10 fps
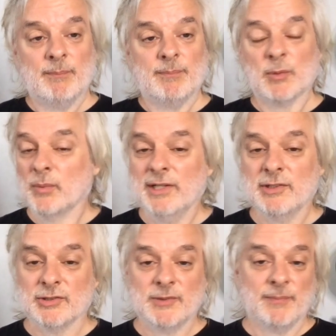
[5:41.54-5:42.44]
that we
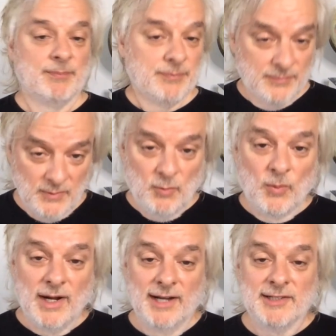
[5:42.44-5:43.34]
do,
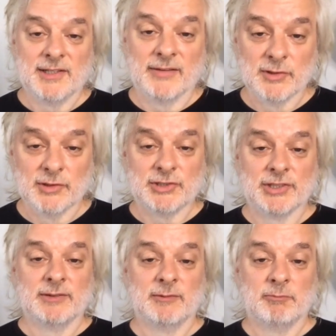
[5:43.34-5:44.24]
why did evolution